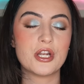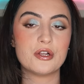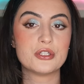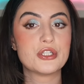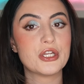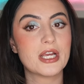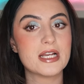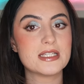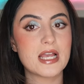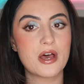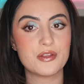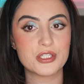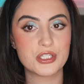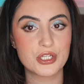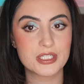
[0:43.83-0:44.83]
I'll show you guys how
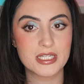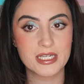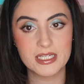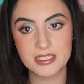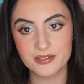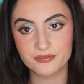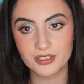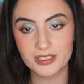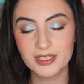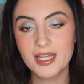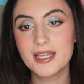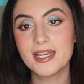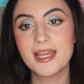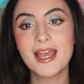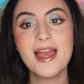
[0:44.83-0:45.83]
this looks like in different
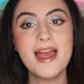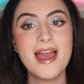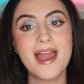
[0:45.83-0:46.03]
lighting,